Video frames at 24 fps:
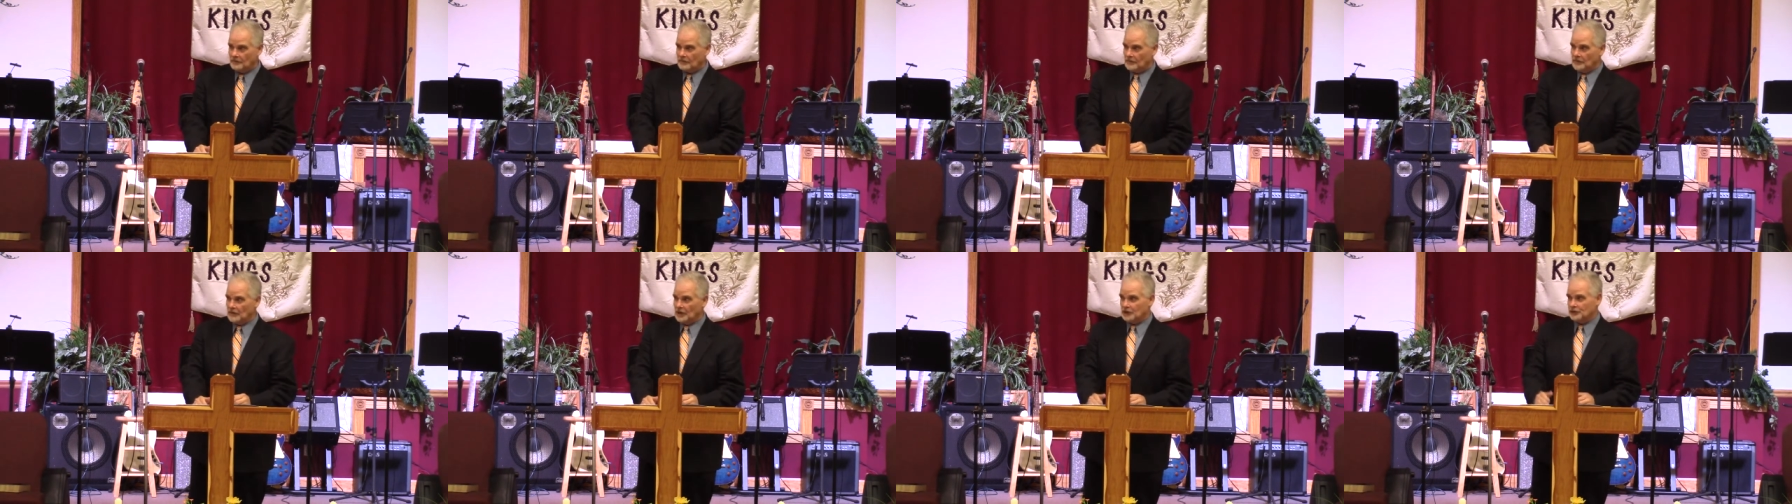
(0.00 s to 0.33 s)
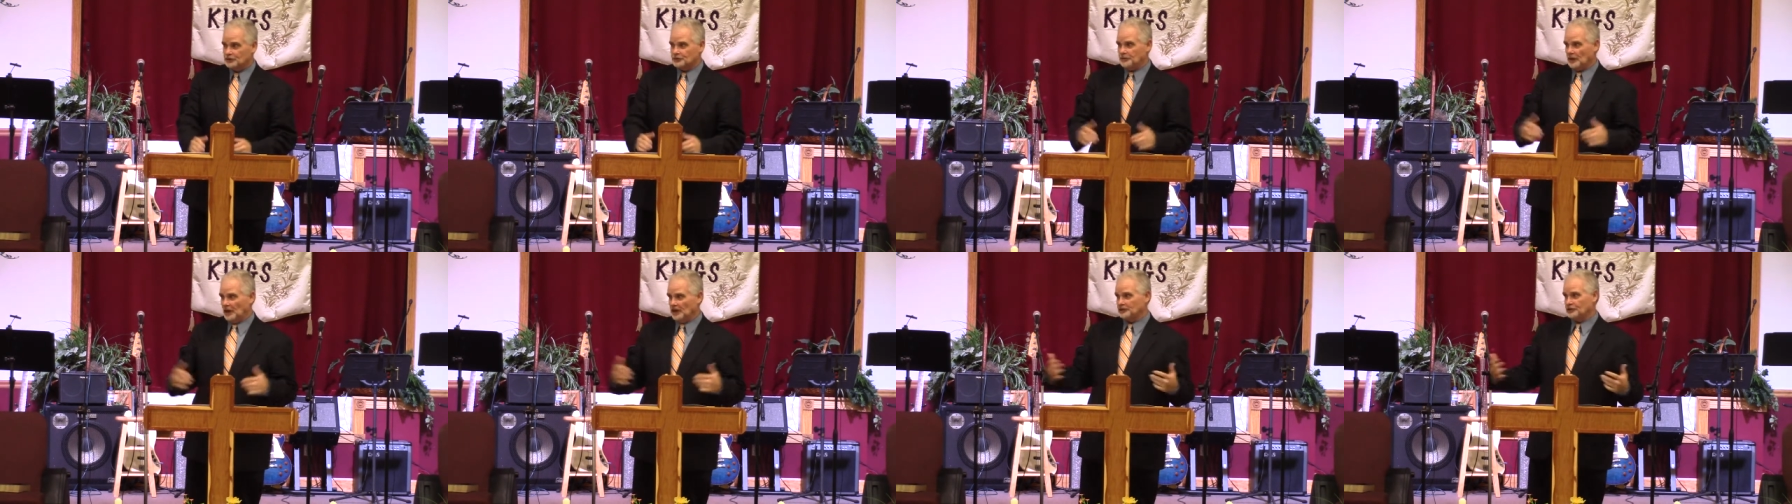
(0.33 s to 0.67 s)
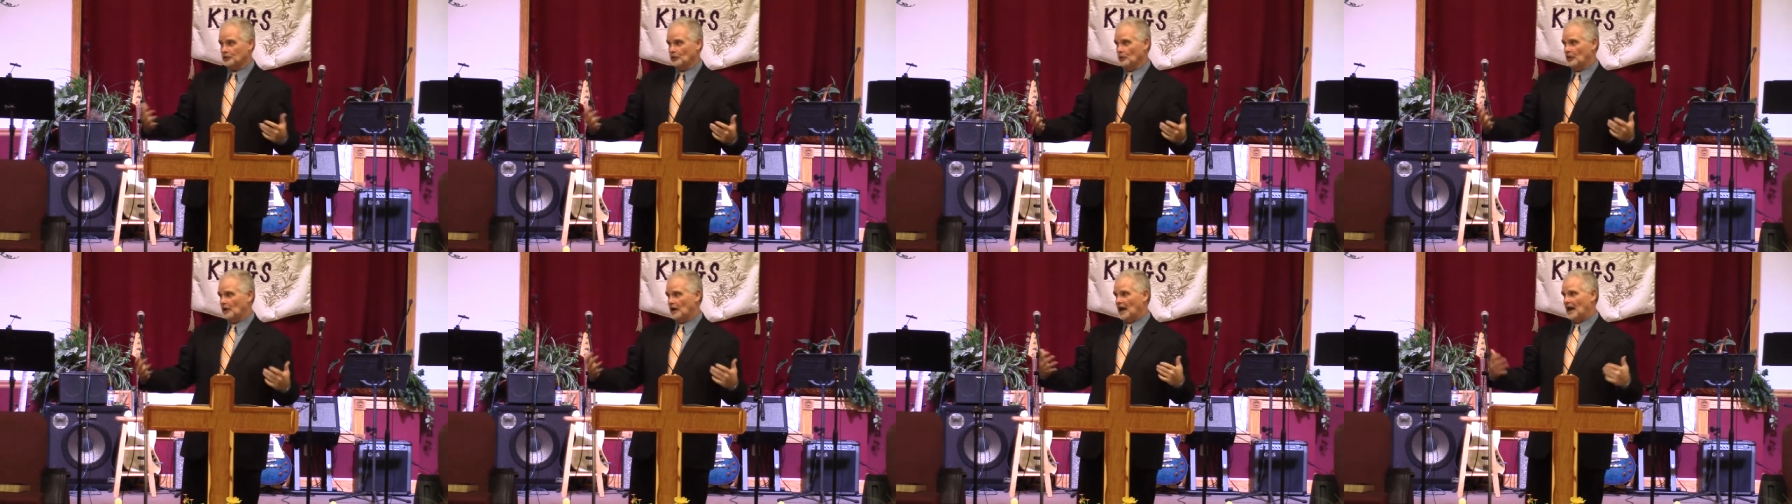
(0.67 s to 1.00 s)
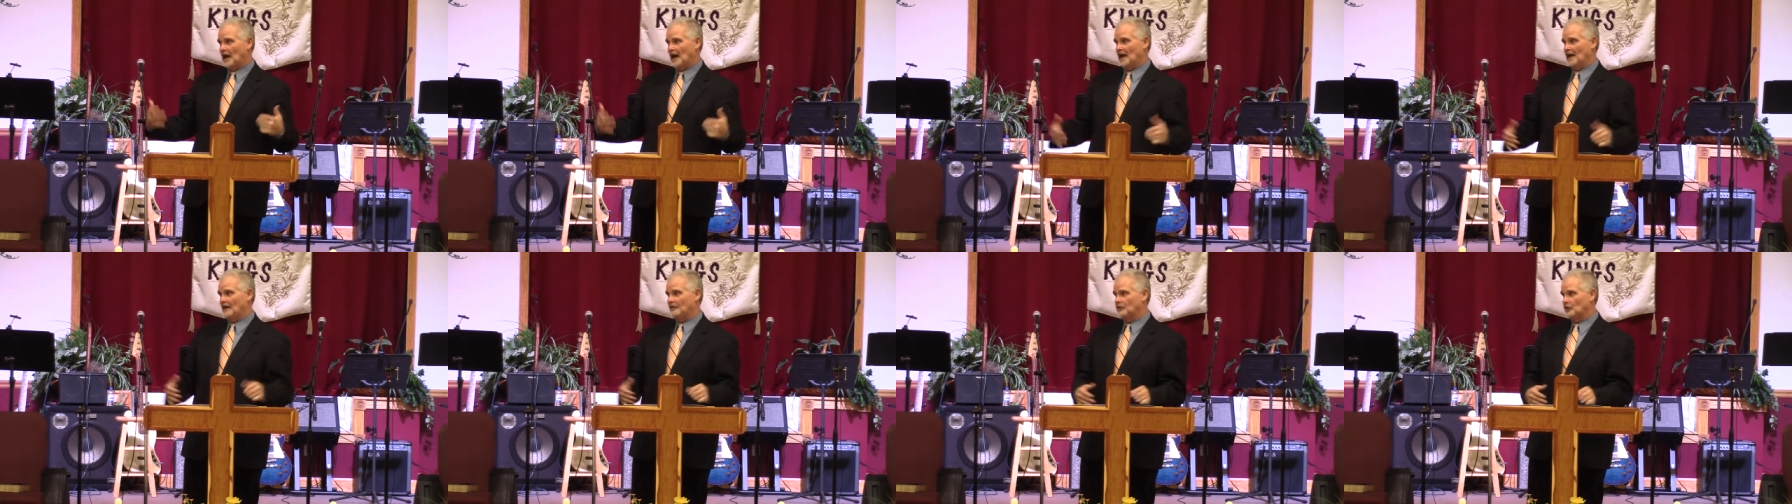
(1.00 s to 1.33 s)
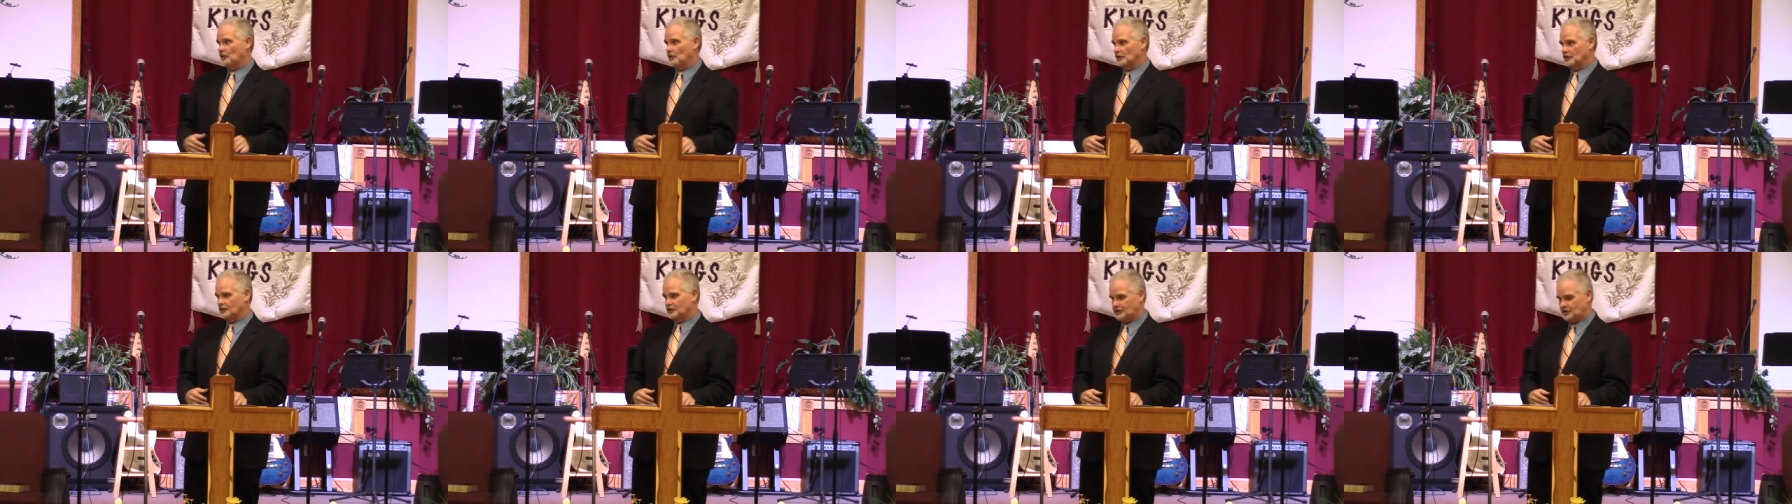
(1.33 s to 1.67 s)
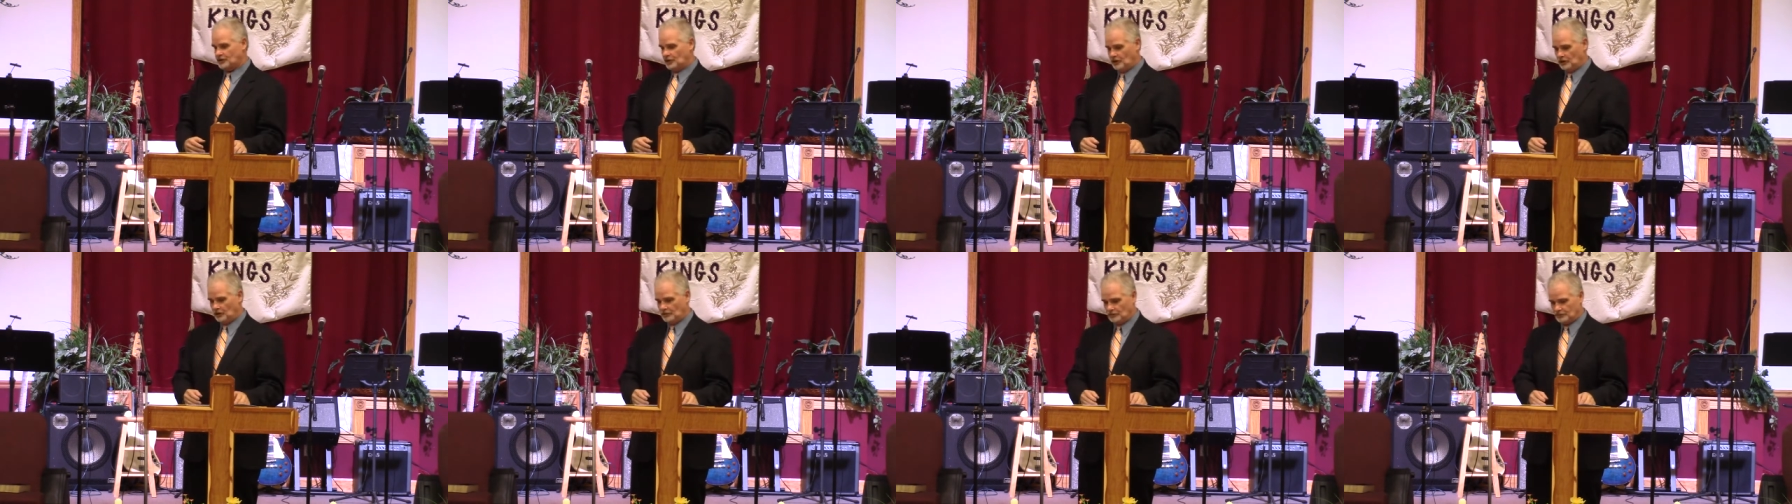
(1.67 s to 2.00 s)
Especially when I have no
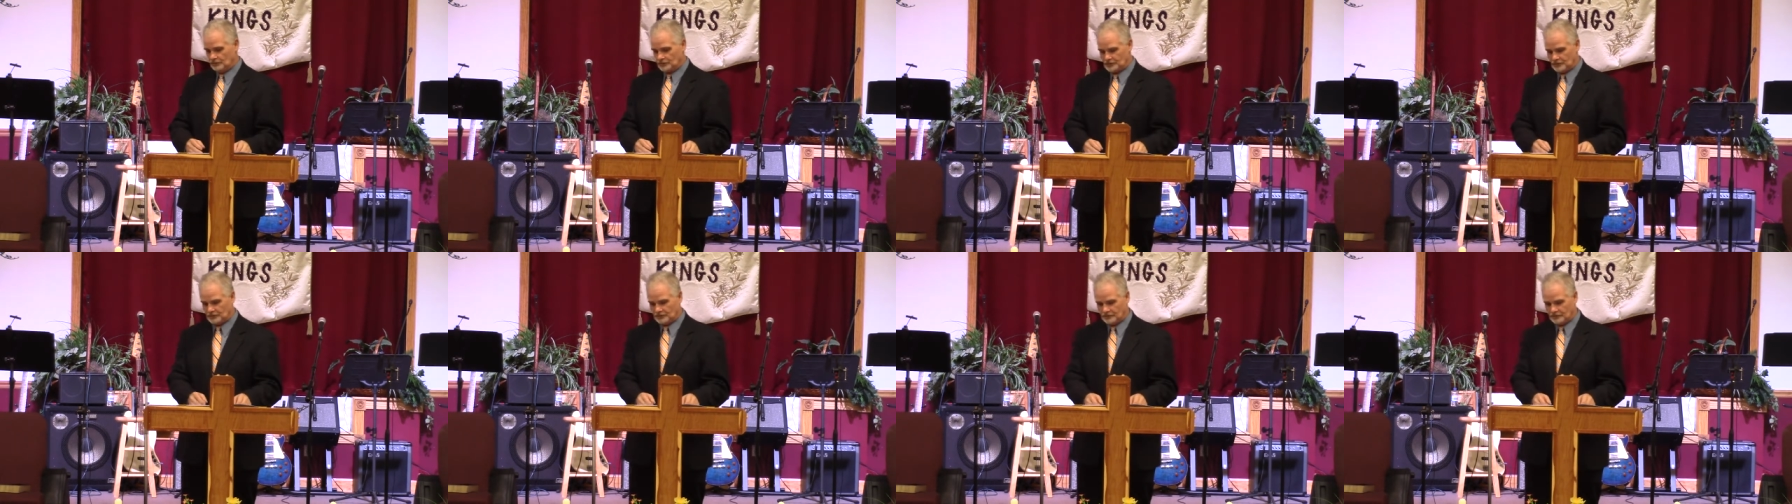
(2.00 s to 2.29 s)
excuse.